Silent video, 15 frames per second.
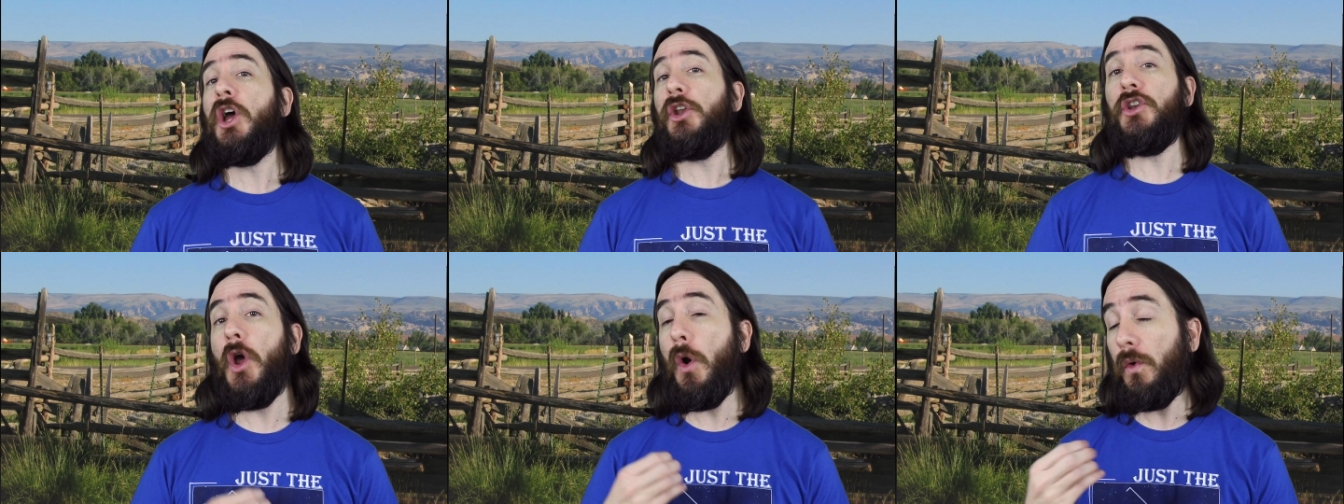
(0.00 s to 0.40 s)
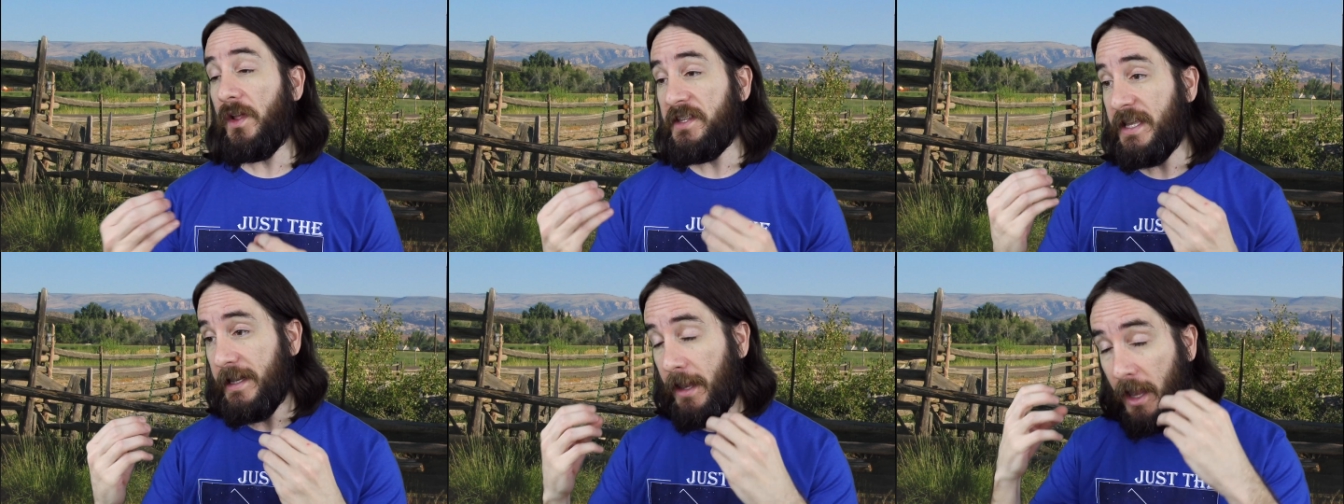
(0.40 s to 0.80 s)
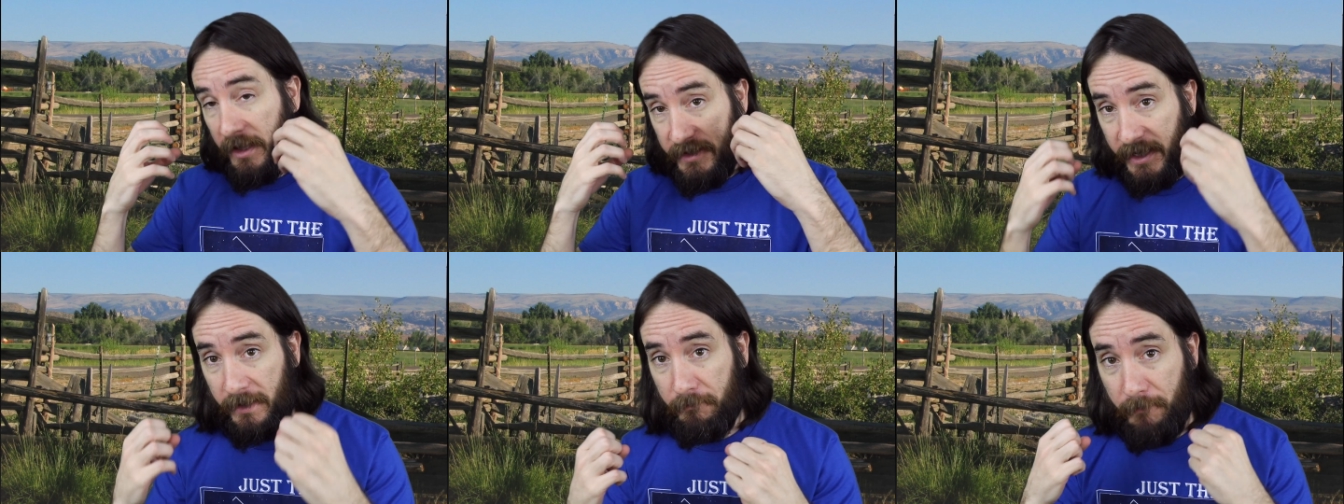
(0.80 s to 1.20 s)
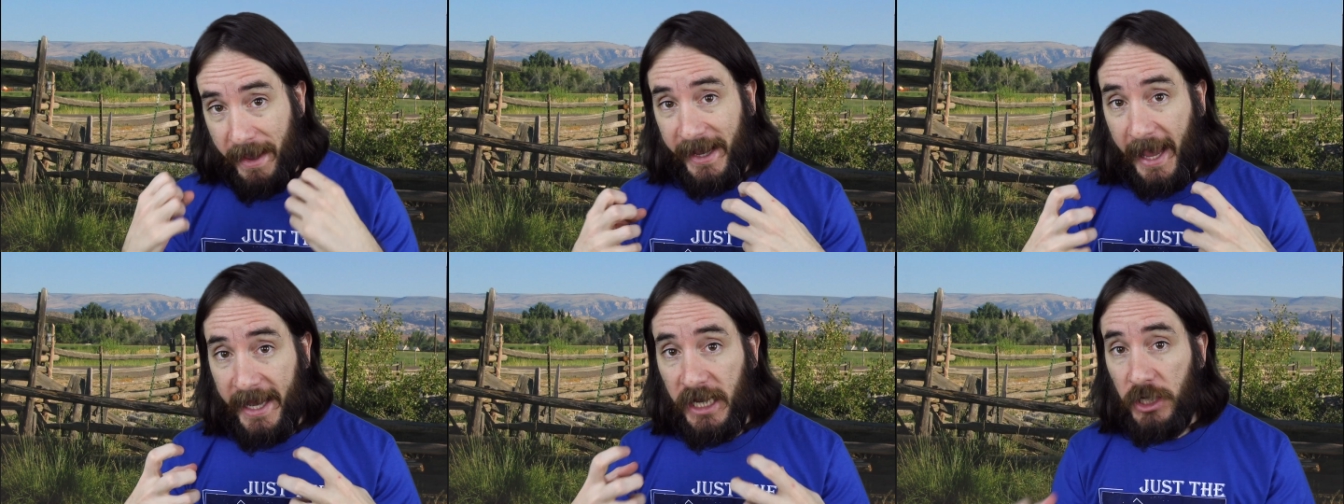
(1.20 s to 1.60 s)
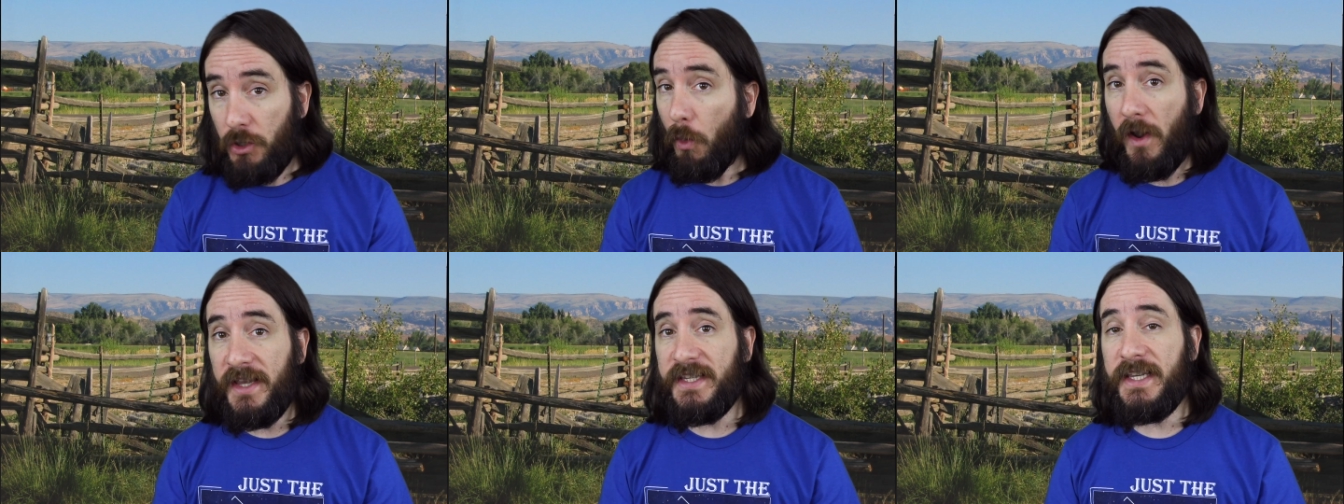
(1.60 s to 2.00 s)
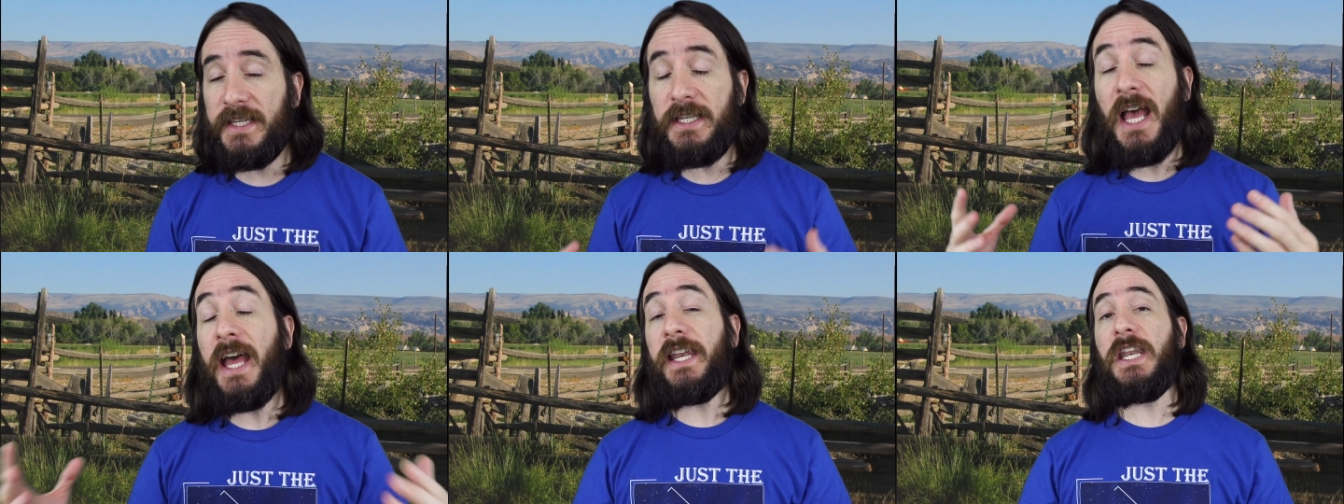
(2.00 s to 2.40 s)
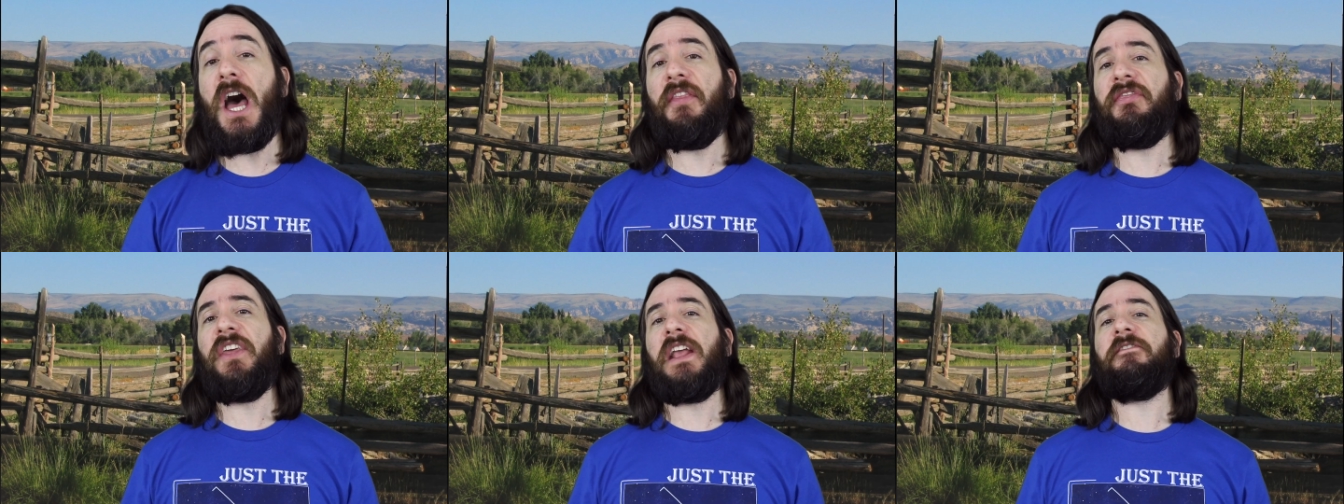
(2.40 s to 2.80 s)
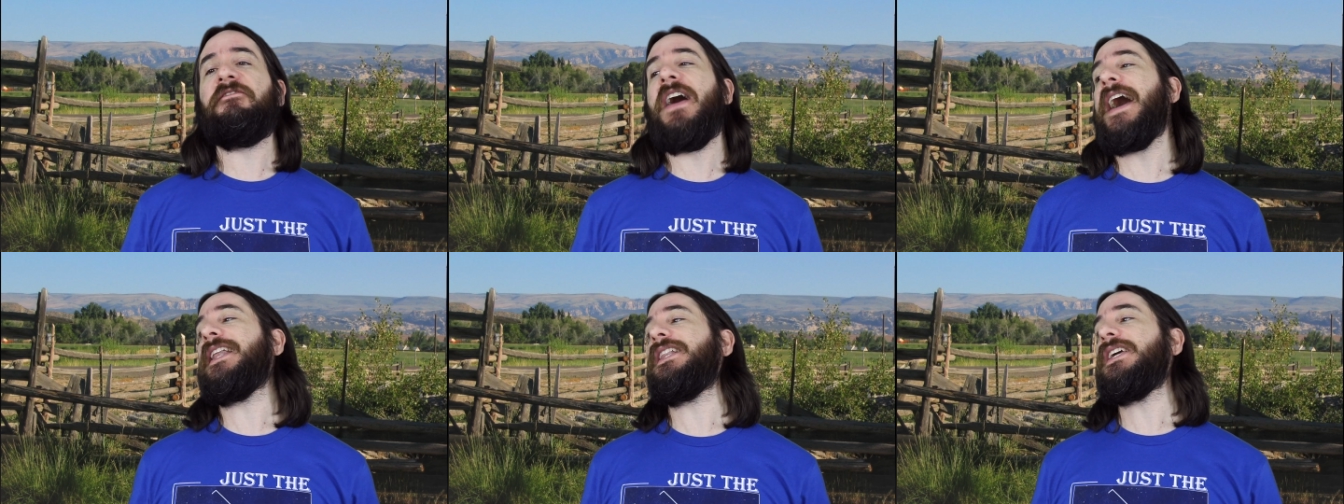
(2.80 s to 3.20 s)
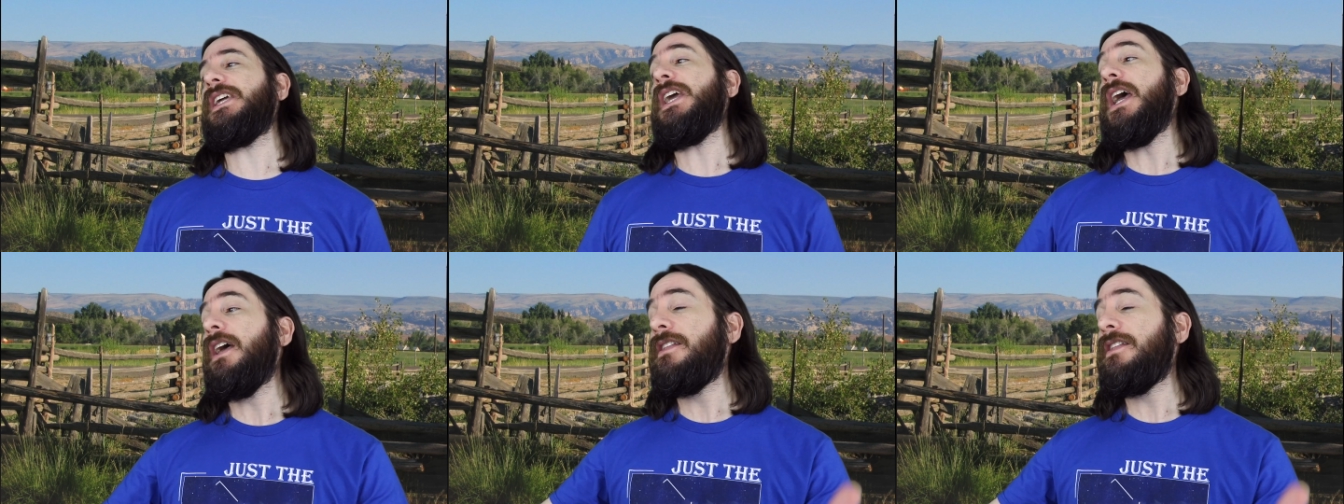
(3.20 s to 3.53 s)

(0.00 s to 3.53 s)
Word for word: no, it didn't make any noises, nothing. Finally,